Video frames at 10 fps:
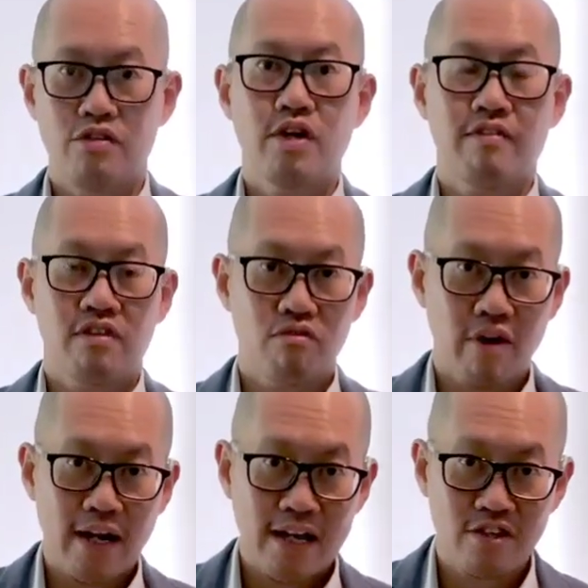you have the
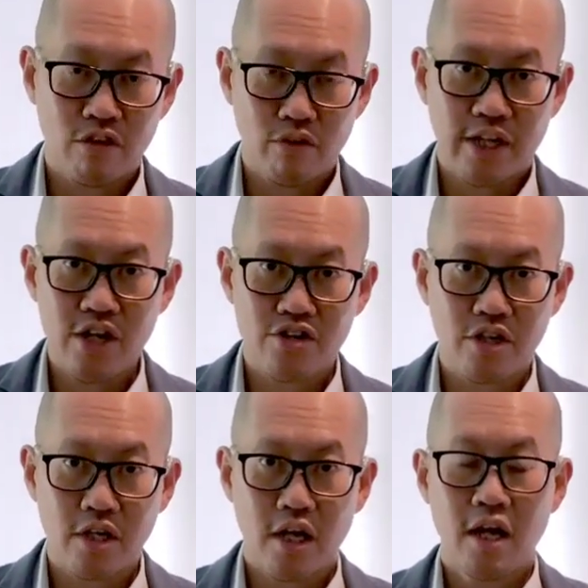right asset
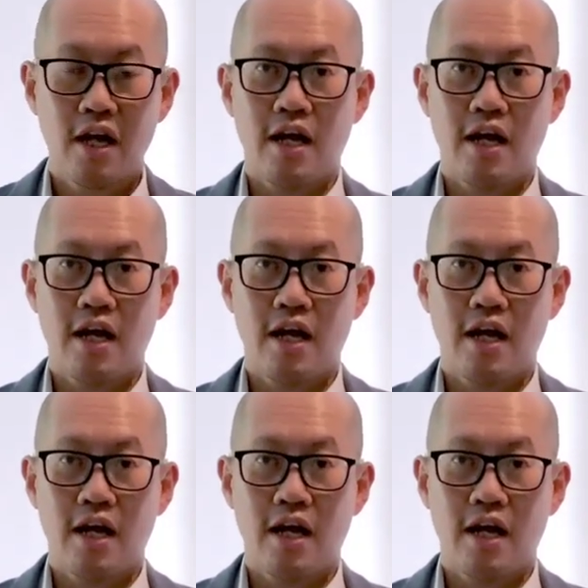allocation,